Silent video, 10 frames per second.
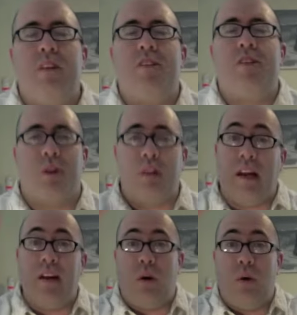so you're
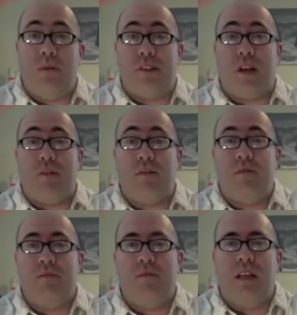letting go of stuff
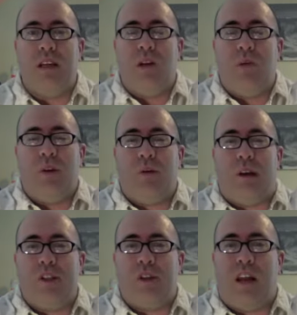when you
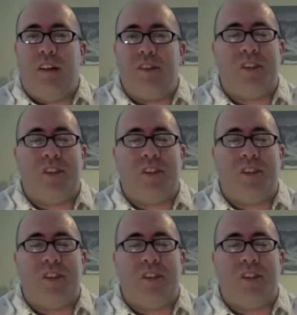raise your hands.